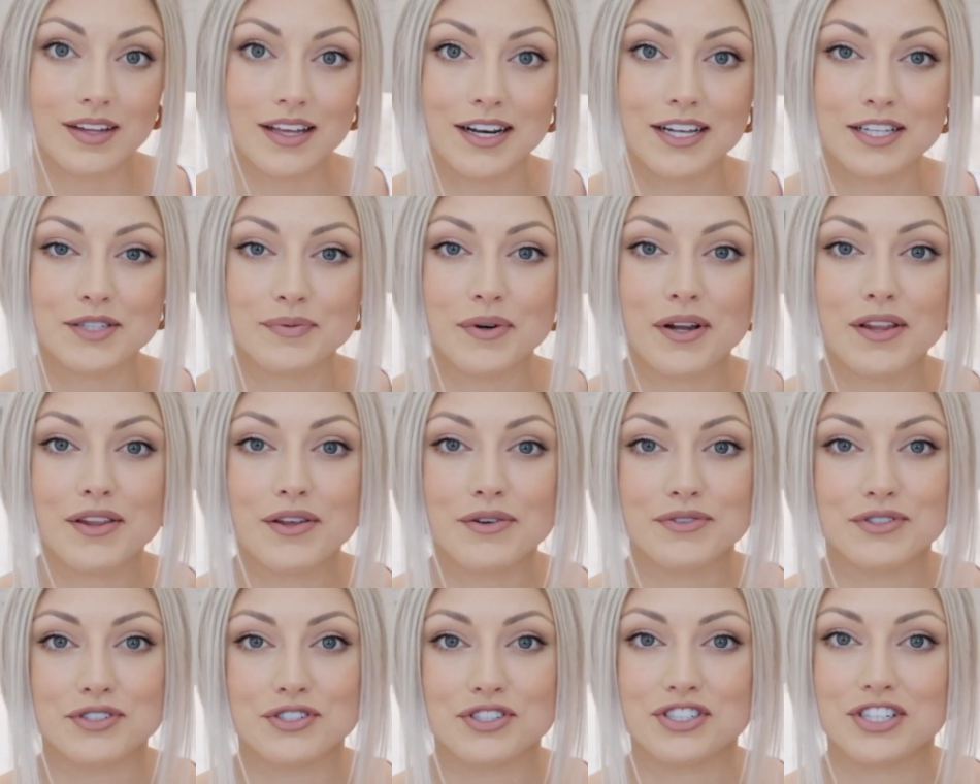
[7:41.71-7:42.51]
And it's one of
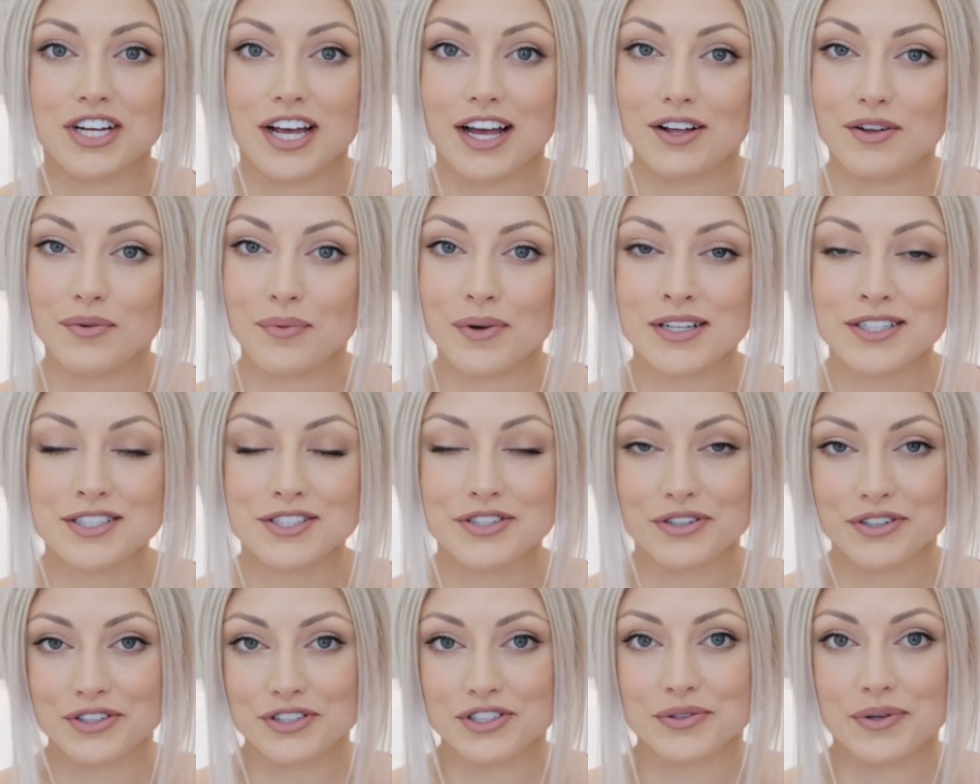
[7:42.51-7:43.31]
those gel
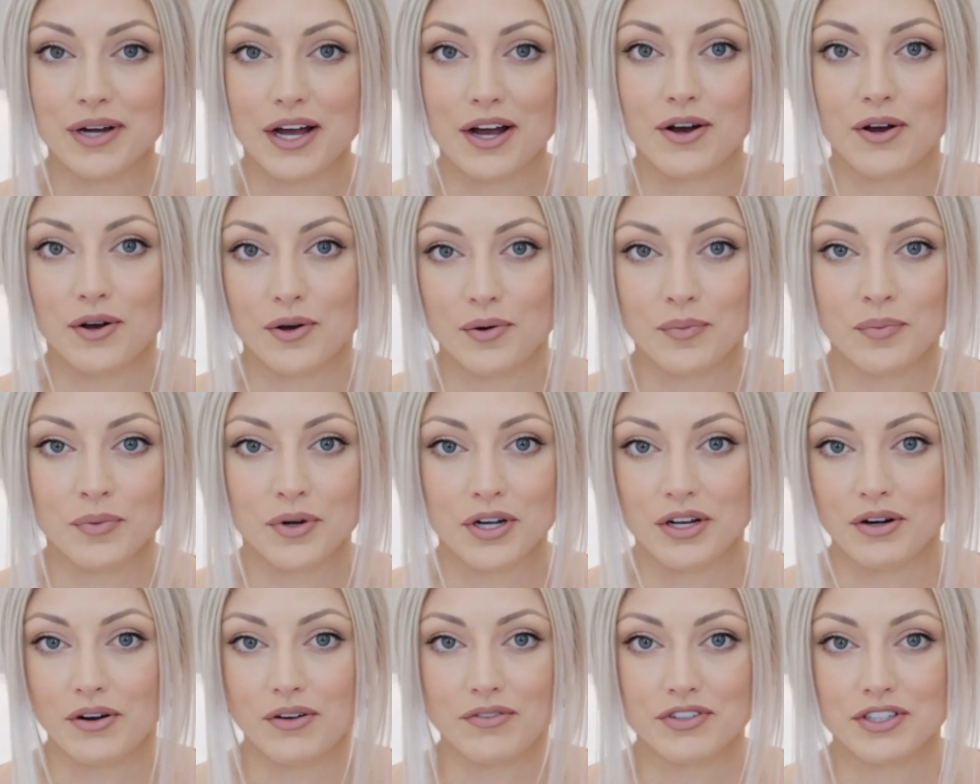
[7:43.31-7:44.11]
ones you can do at home
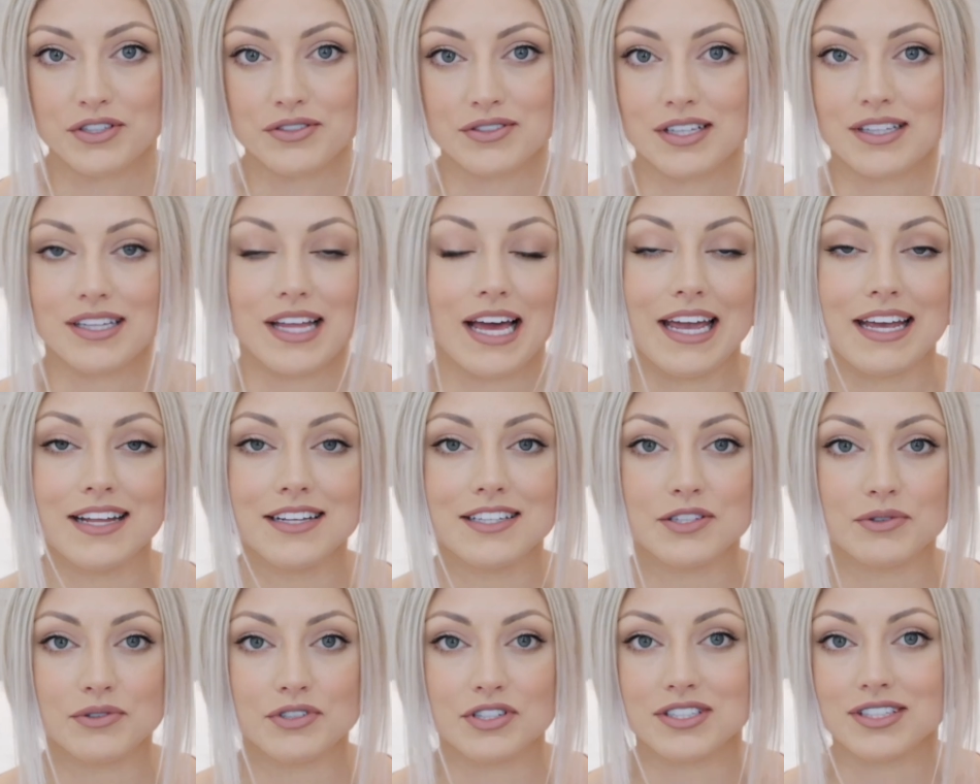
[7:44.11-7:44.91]
where you don't have to use a
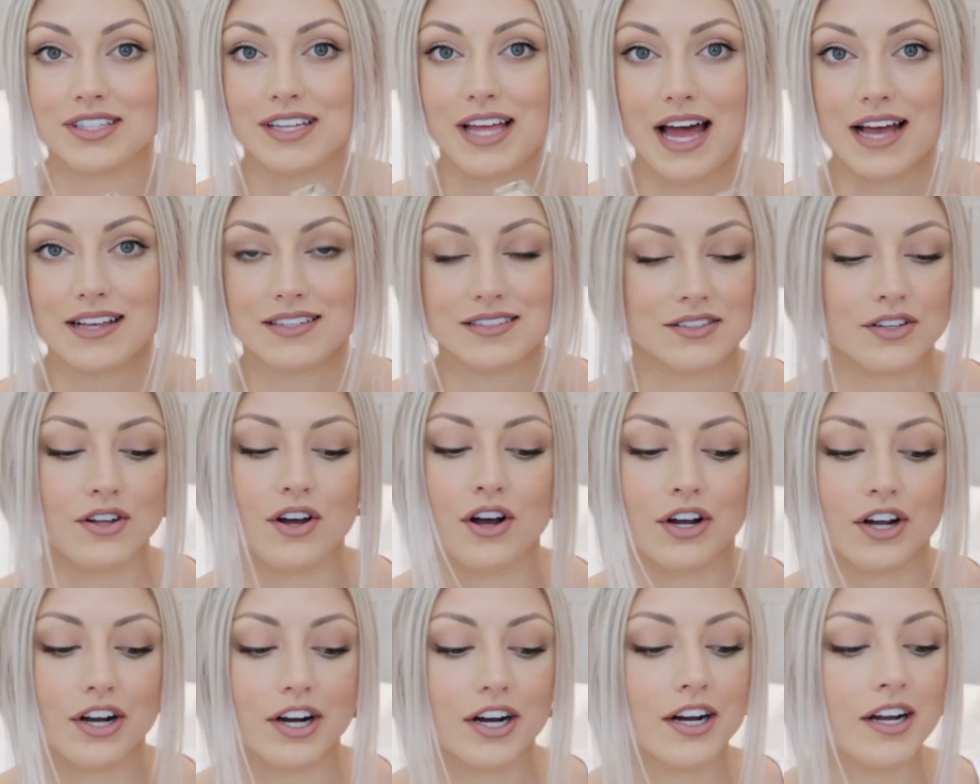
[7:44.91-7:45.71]
light, so it just lasts
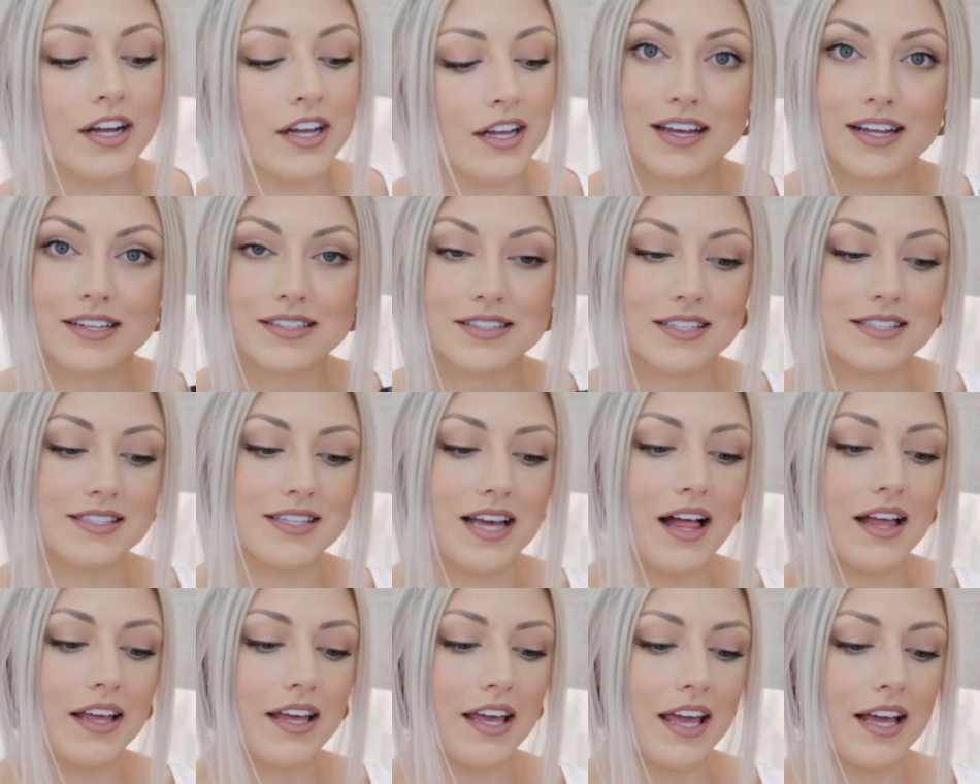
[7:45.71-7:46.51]
longer. It's a
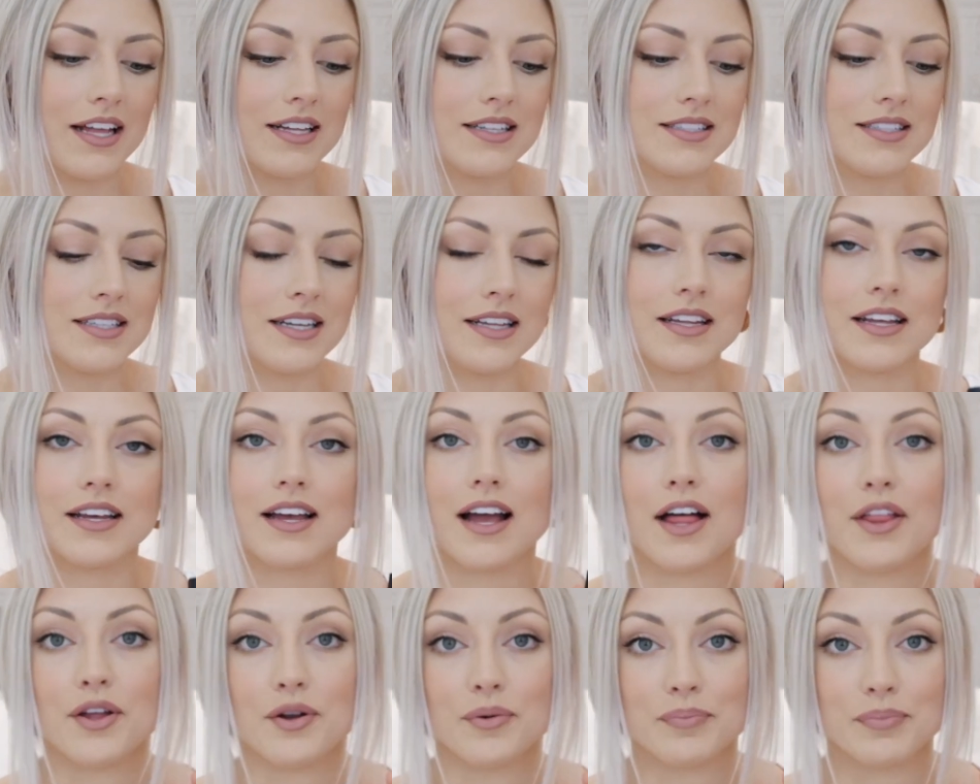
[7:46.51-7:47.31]
Sally Hansen in the
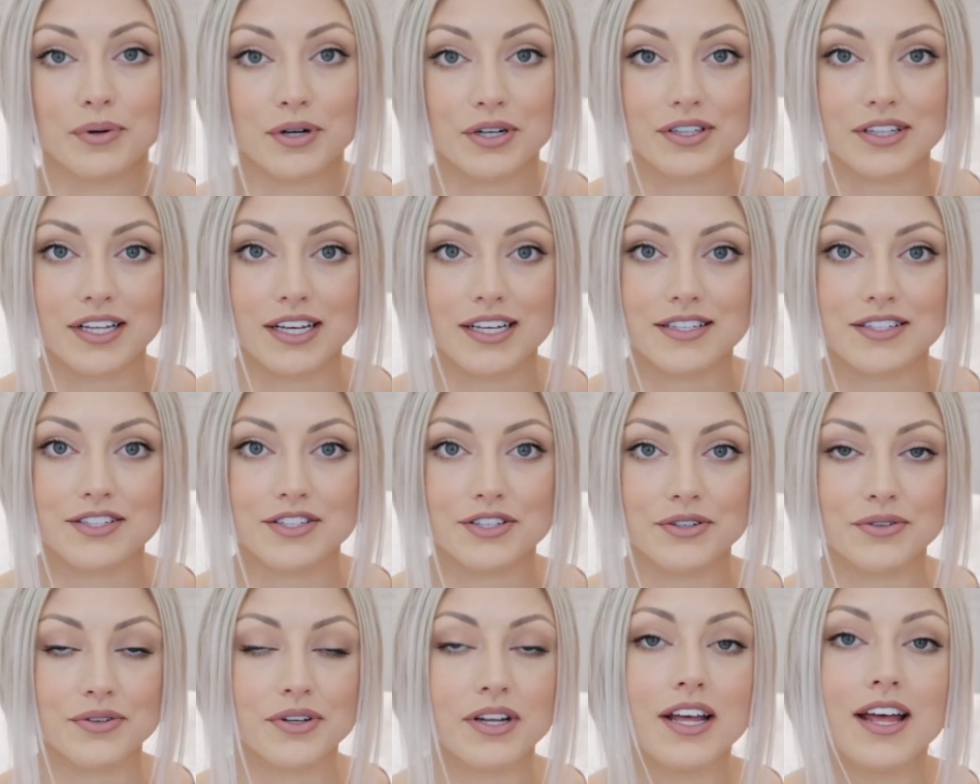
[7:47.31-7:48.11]
color Birthday
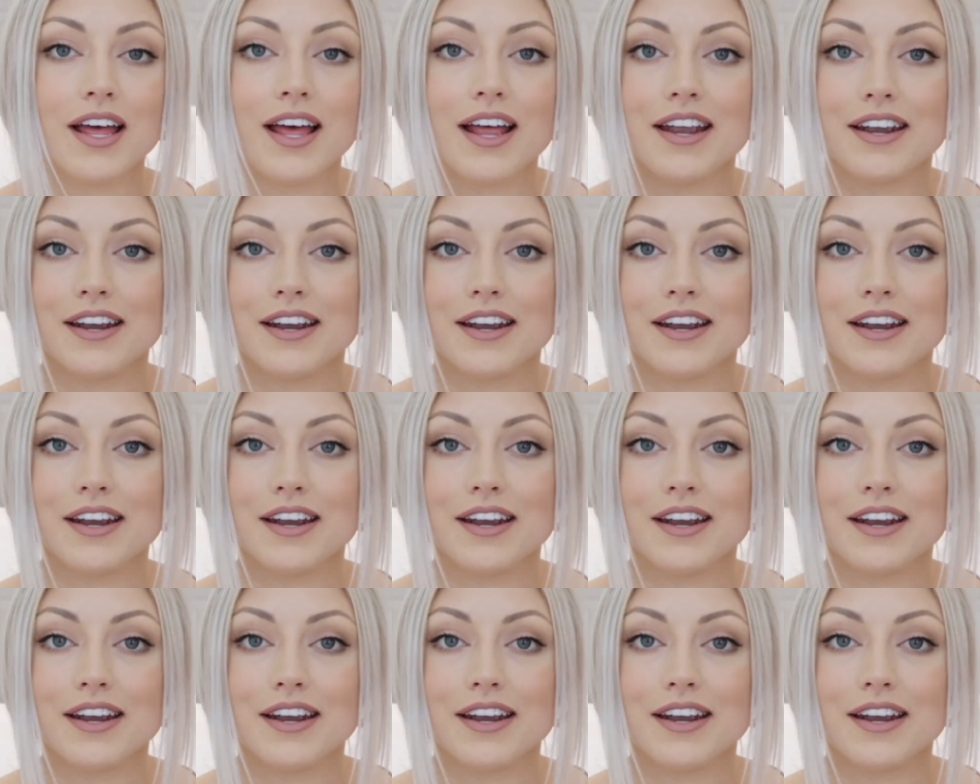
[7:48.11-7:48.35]
Suit.